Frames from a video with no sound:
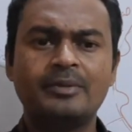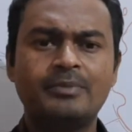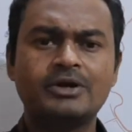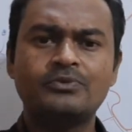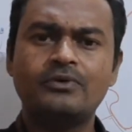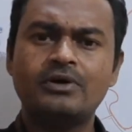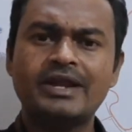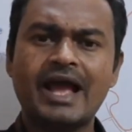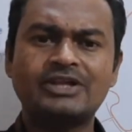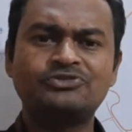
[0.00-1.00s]
But what
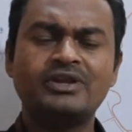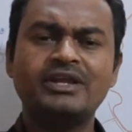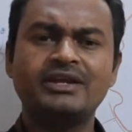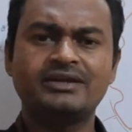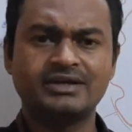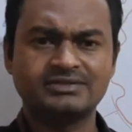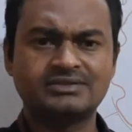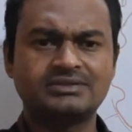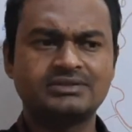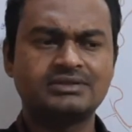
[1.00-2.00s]
actually it
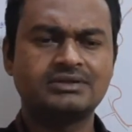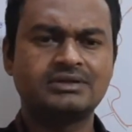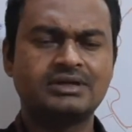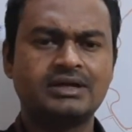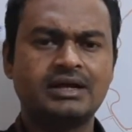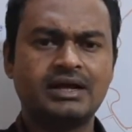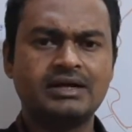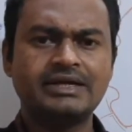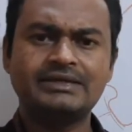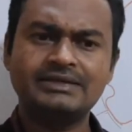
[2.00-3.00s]
does,
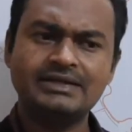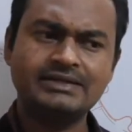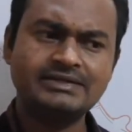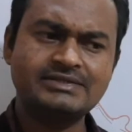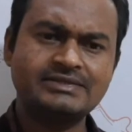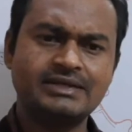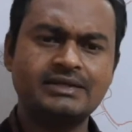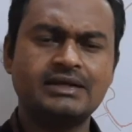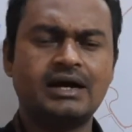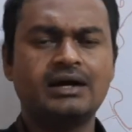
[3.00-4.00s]
it is
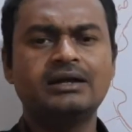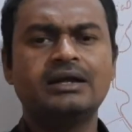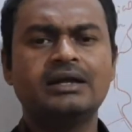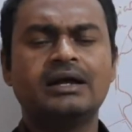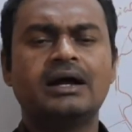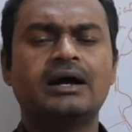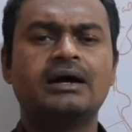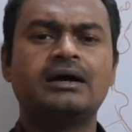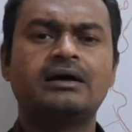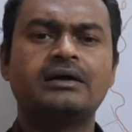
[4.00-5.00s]
still a
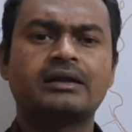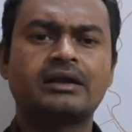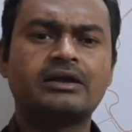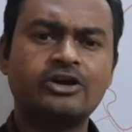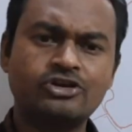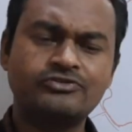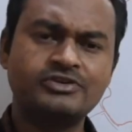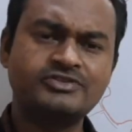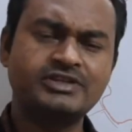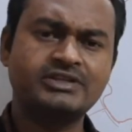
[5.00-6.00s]

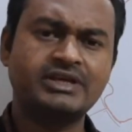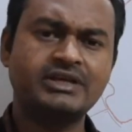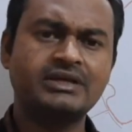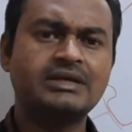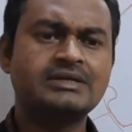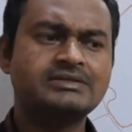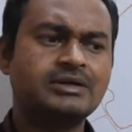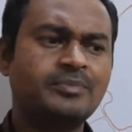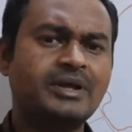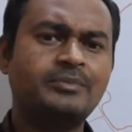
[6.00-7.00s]
controversial thing.
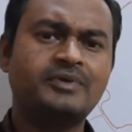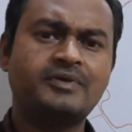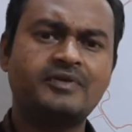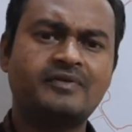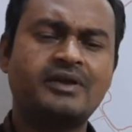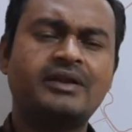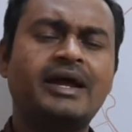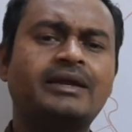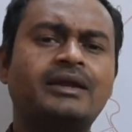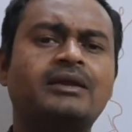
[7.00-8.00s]
Sometimes it is said
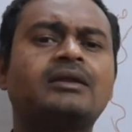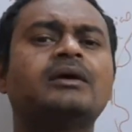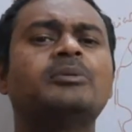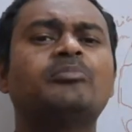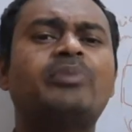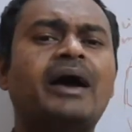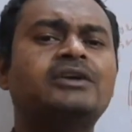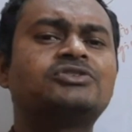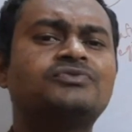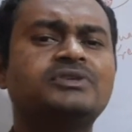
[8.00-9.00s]
that it
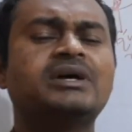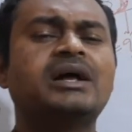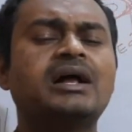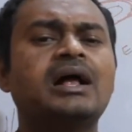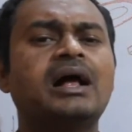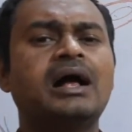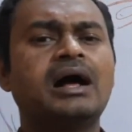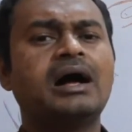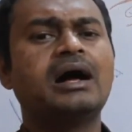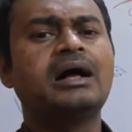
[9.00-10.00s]
binds with the
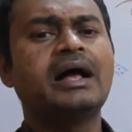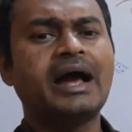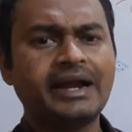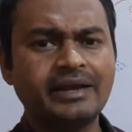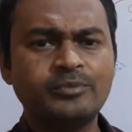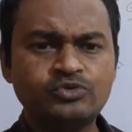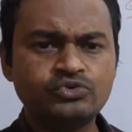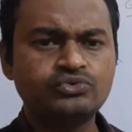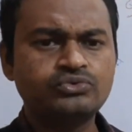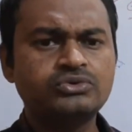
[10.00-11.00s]
Adam
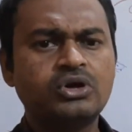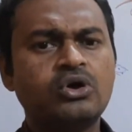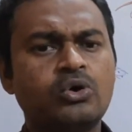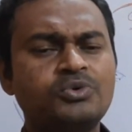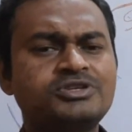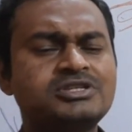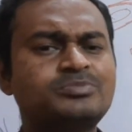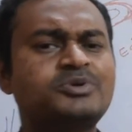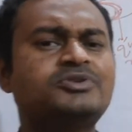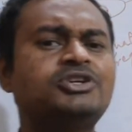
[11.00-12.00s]
2, which is
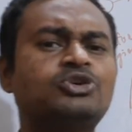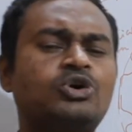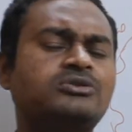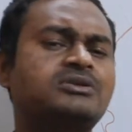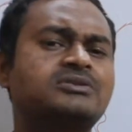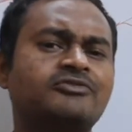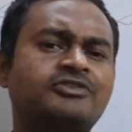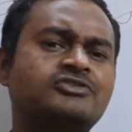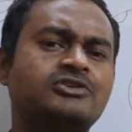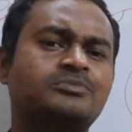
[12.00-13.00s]
present on the
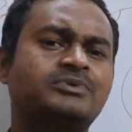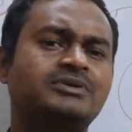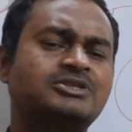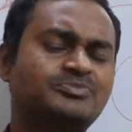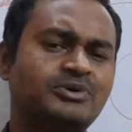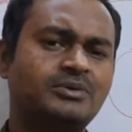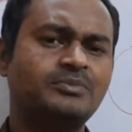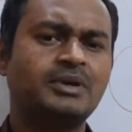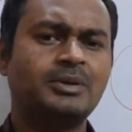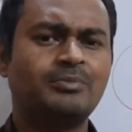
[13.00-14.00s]
surface of the
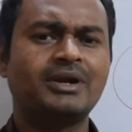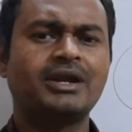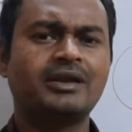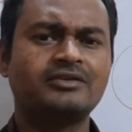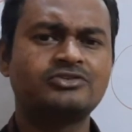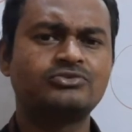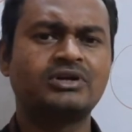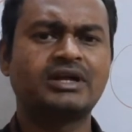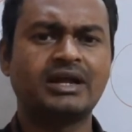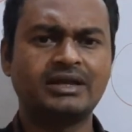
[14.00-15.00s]
sperm, but it is
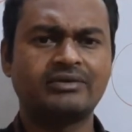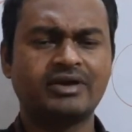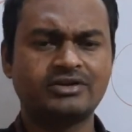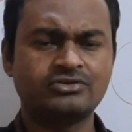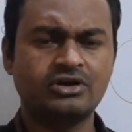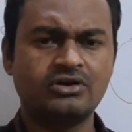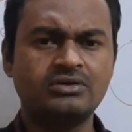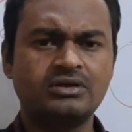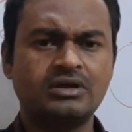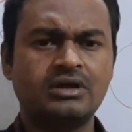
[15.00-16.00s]
not clear right
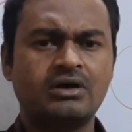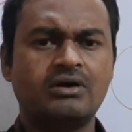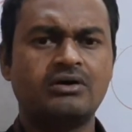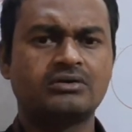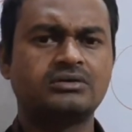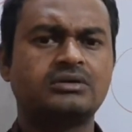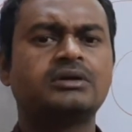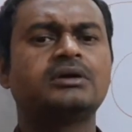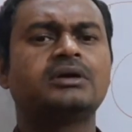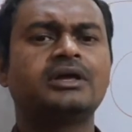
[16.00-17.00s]
now, or
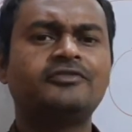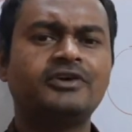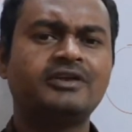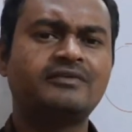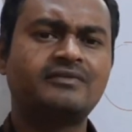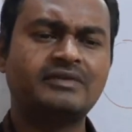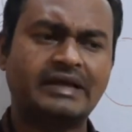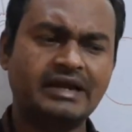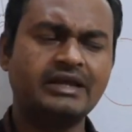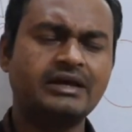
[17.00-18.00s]
if it is
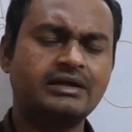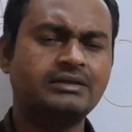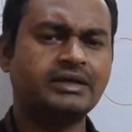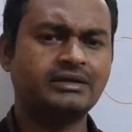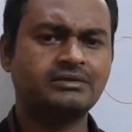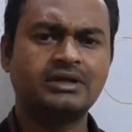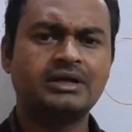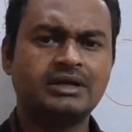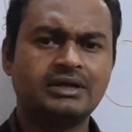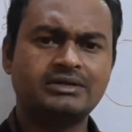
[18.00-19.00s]
clear, then
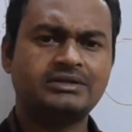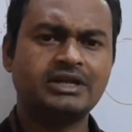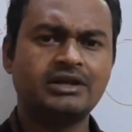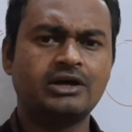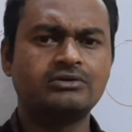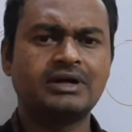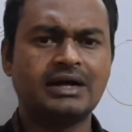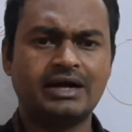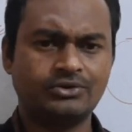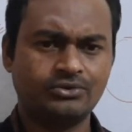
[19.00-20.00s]
till now
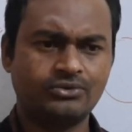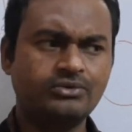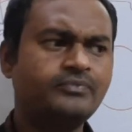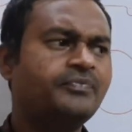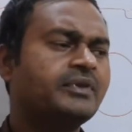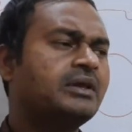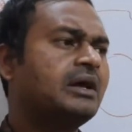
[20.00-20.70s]
I don't know.